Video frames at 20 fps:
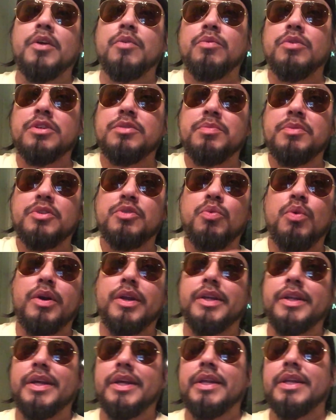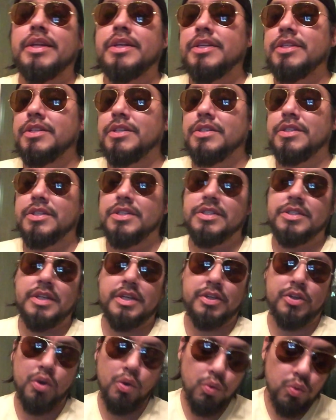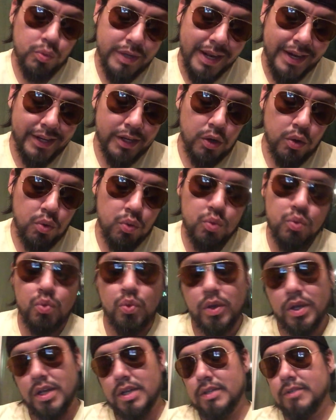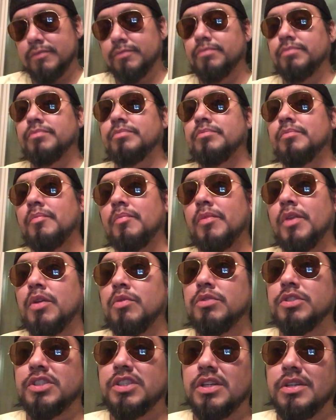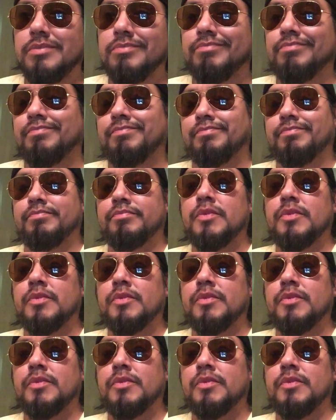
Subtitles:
Will Smith's walking in, and he's like, yo, daddy, yo, what's up?